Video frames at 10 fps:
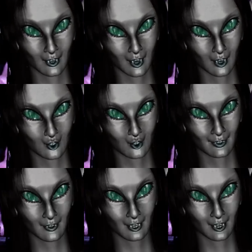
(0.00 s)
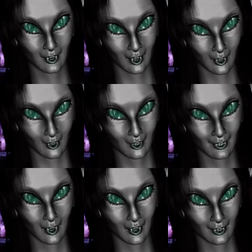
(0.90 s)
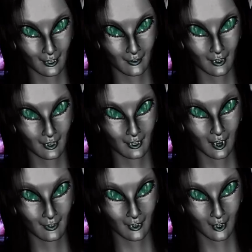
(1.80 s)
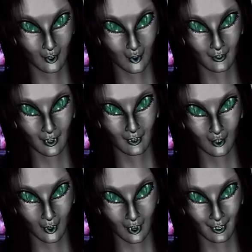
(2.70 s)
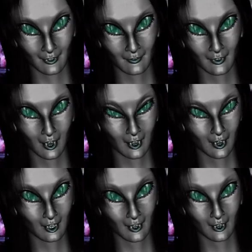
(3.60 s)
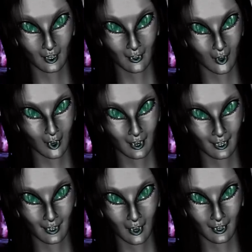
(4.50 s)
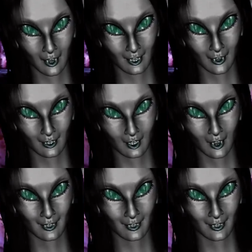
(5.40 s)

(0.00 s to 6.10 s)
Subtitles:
Because the technology of society of this planet is backward and primitive, it is bound to be messy and